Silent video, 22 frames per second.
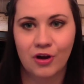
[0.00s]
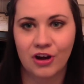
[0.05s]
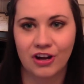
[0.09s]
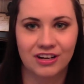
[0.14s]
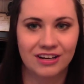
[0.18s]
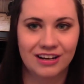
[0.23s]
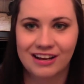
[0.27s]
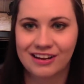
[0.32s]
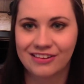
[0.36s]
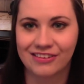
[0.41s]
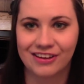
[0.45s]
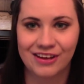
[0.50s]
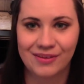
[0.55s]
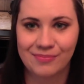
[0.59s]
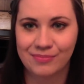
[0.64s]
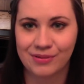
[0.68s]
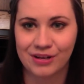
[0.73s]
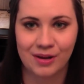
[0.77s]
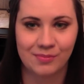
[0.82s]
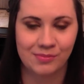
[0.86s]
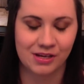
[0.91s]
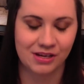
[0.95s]
brought a
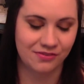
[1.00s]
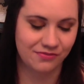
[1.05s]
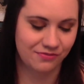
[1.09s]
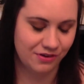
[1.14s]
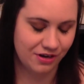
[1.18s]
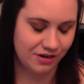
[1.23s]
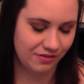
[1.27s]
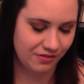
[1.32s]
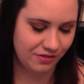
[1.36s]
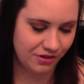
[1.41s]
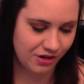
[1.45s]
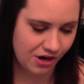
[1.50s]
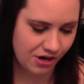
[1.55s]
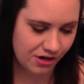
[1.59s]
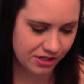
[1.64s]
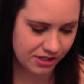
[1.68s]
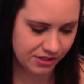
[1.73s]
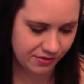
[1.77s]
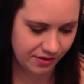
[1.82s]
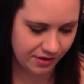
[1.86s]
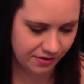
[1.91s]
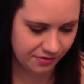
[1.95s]
nightlight, but I'm not afraid of the
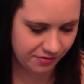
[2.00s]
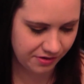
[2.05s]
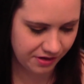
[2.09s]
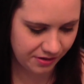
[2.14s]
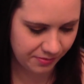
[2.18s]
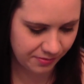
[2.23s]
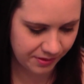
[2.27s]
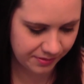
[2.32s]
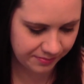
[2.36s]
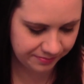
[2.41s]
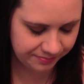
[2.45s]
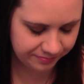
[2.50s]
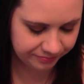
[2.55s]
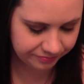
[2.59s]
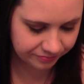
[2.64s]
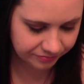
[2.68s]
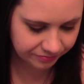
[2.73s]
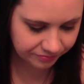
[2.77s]
dark, so I don't need one.